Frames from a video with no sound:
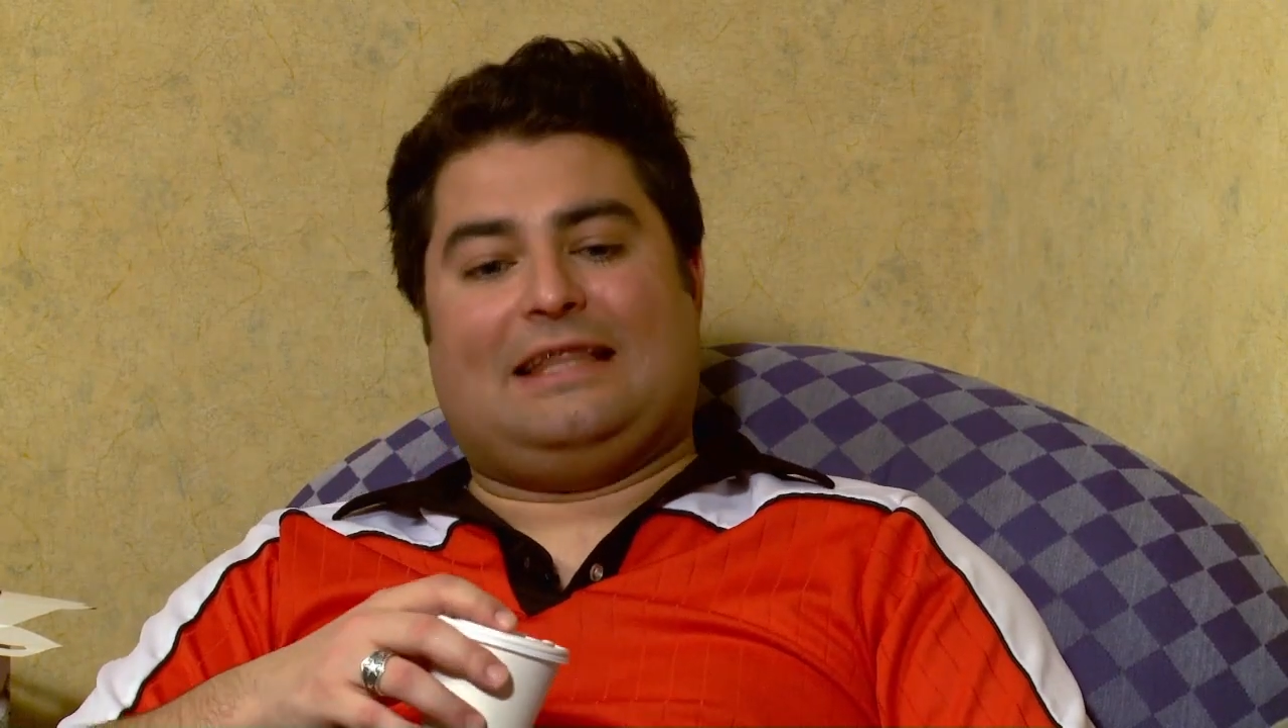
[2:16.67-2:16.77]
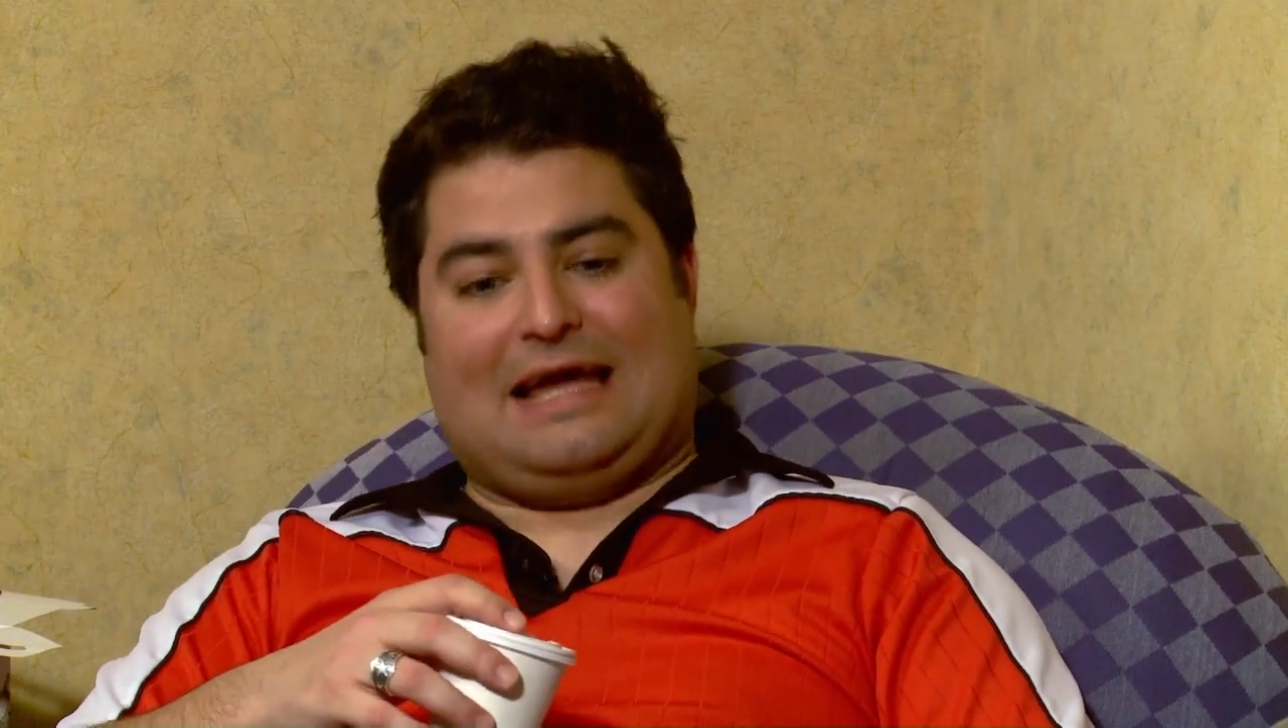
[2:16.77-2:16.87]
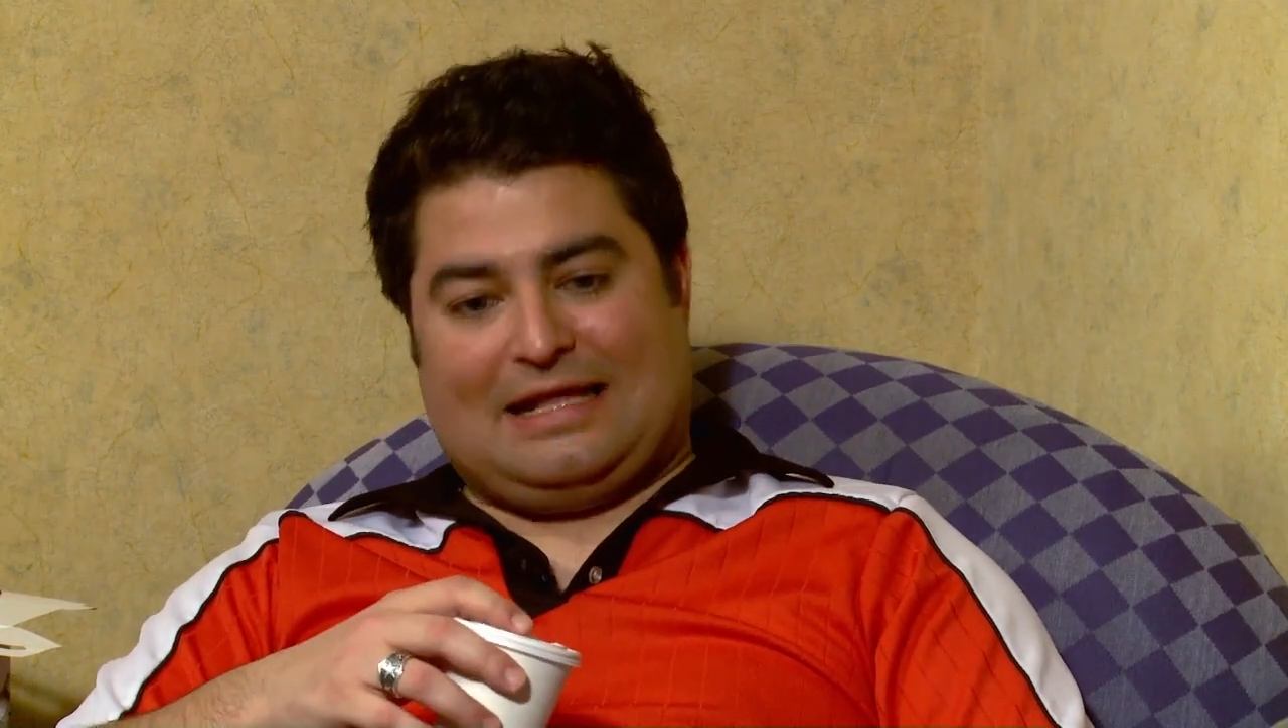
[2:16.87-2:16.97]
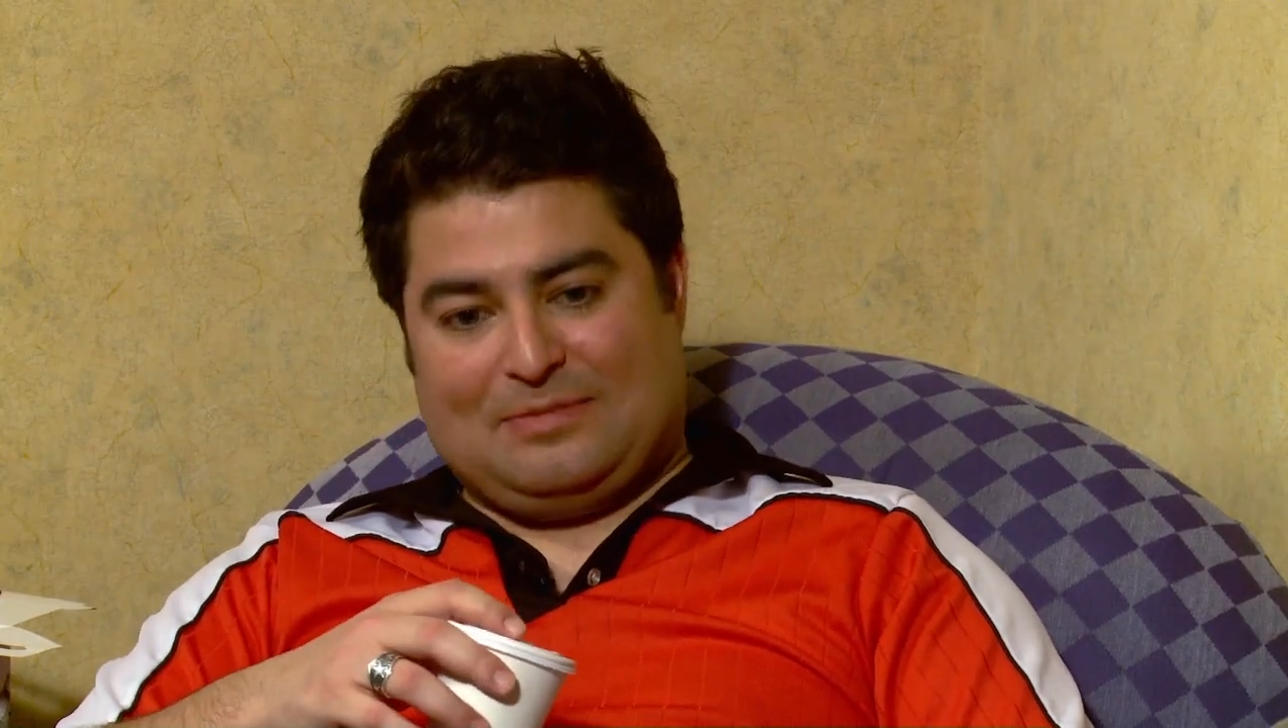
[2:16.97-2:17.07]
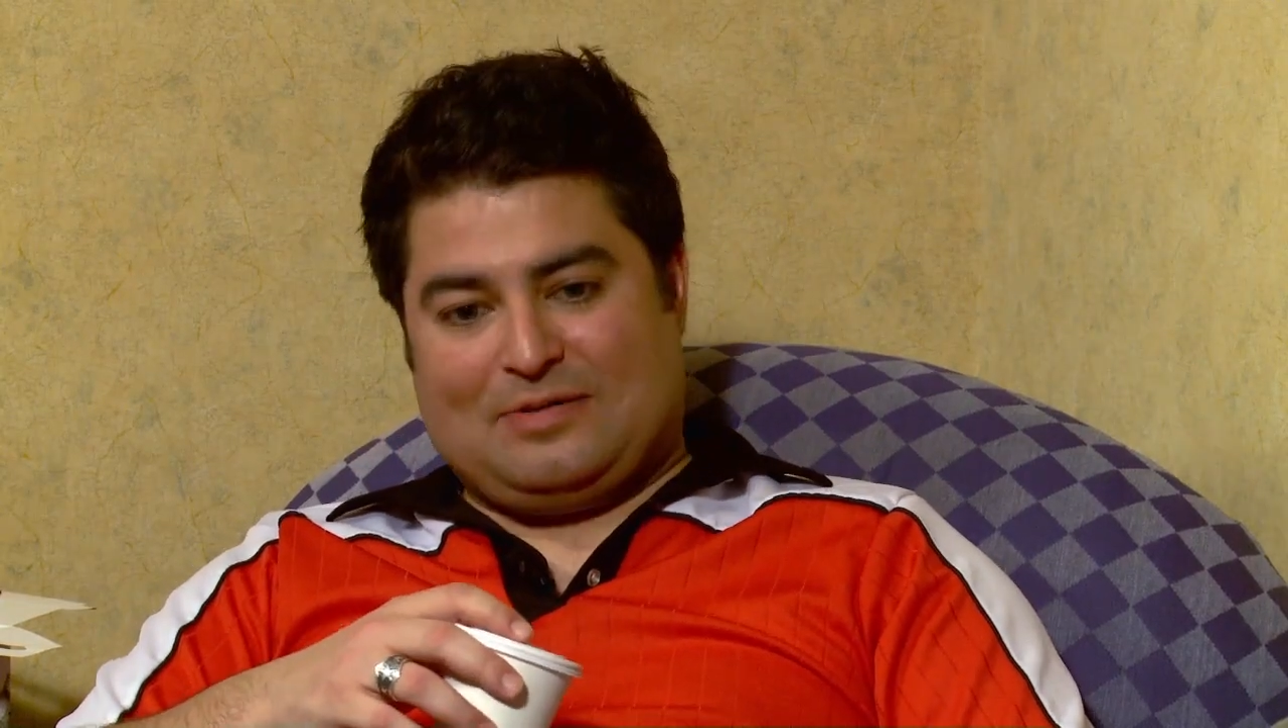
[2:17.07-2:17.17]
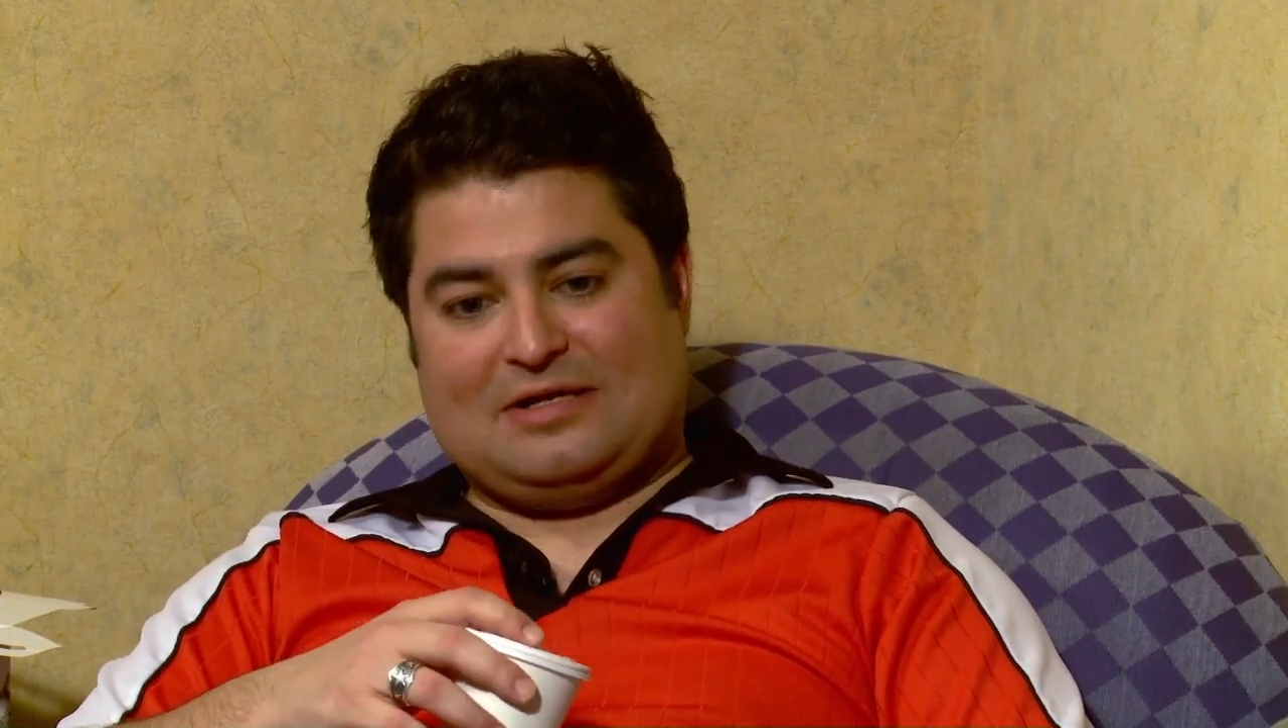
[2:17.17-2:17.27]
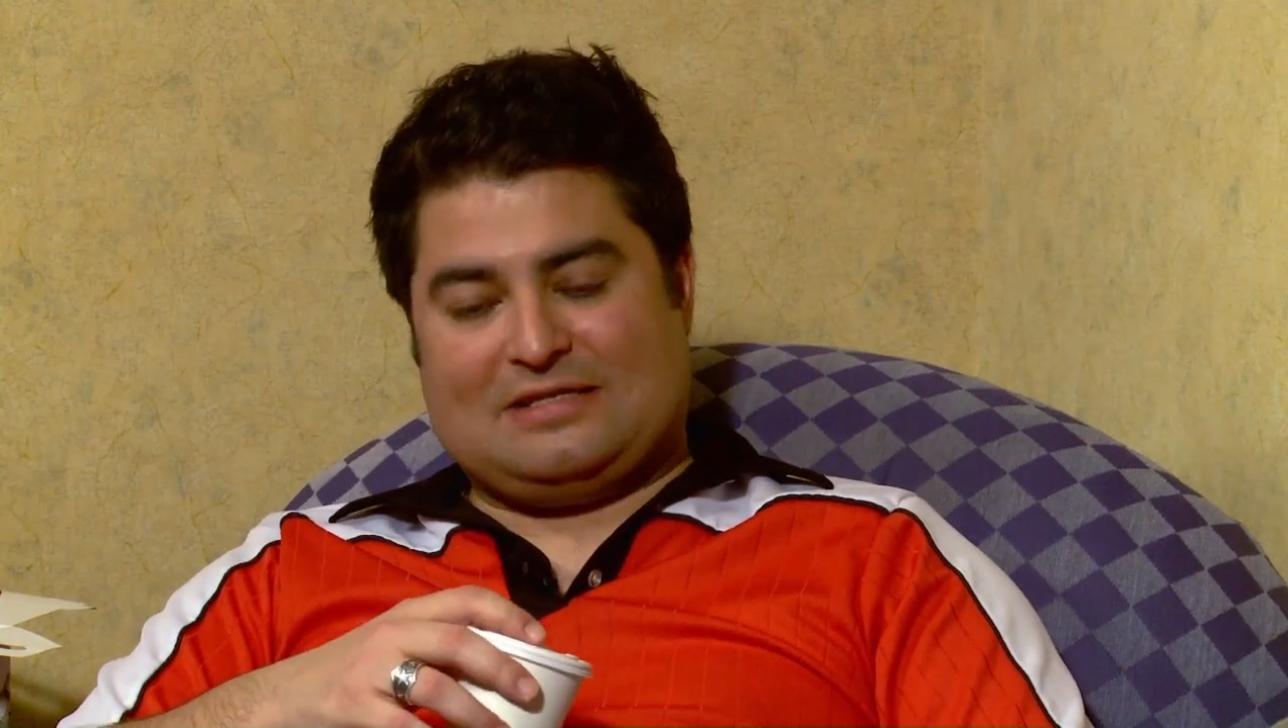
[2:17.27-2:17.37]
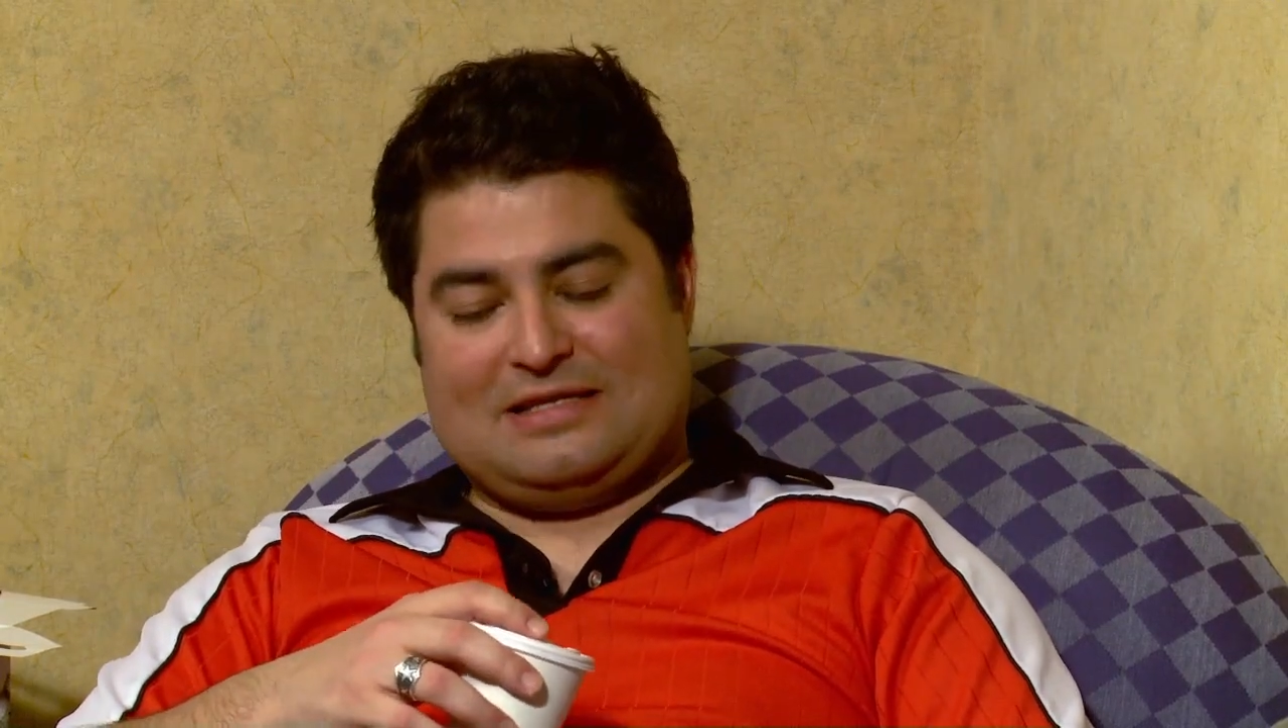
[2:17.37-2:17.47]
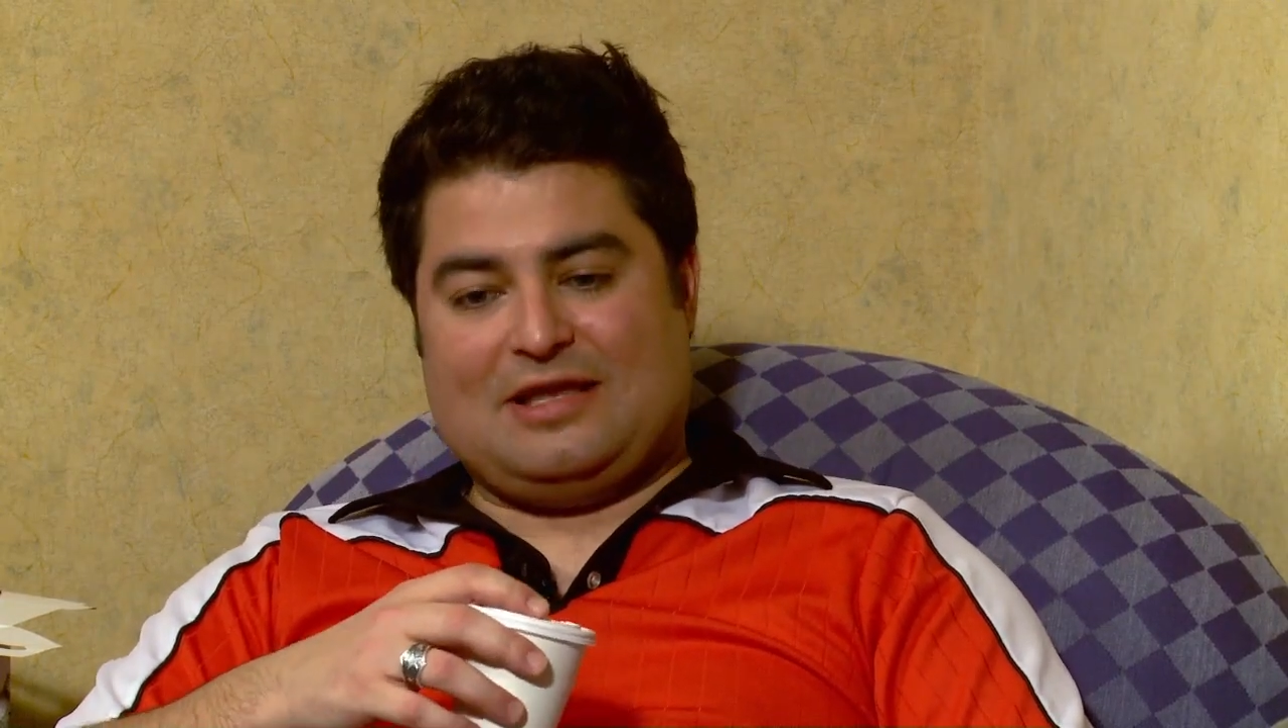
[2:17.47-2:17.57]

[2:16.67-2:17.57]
like the person,